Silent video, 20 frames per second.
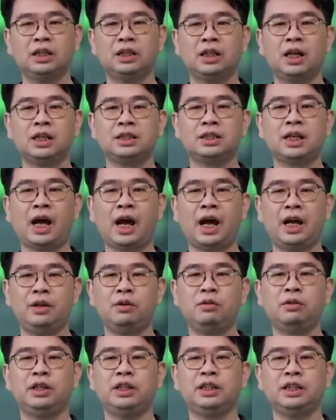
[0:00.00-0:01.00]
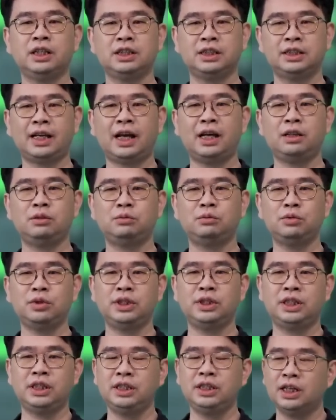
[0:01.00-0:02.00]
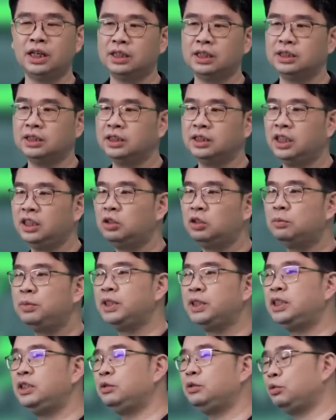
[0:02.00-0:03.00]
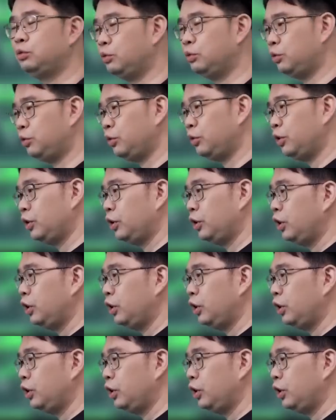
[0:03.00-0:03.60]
thought of making things more economic